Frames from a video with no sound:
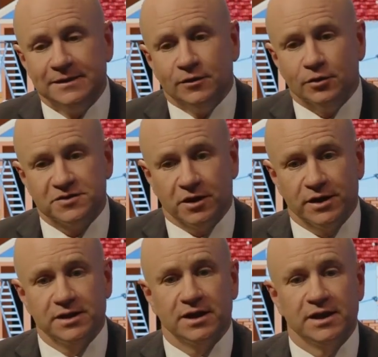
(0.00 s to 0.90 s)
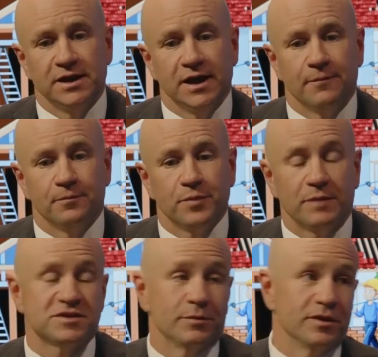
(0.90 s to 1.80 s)
Also, I think
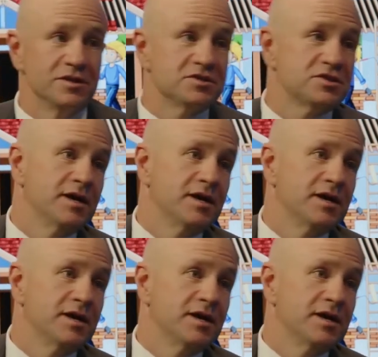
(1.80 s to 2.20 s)
perhaps some of these